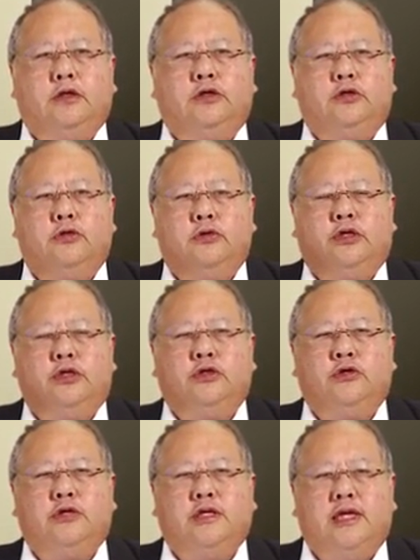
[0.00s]
to
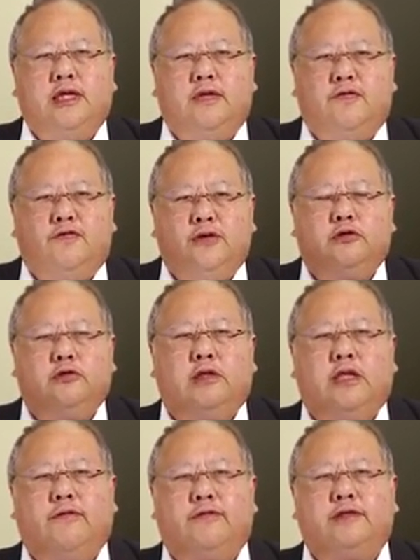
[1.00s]
construct individual
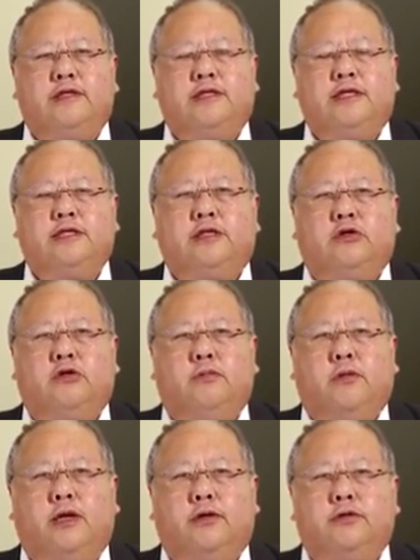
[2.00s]
level statistical
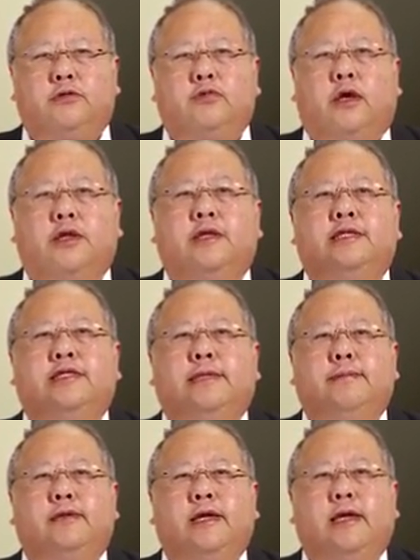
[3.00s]
models rather than
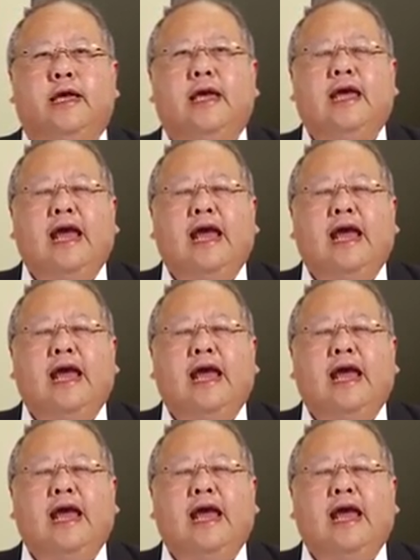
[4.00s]
simply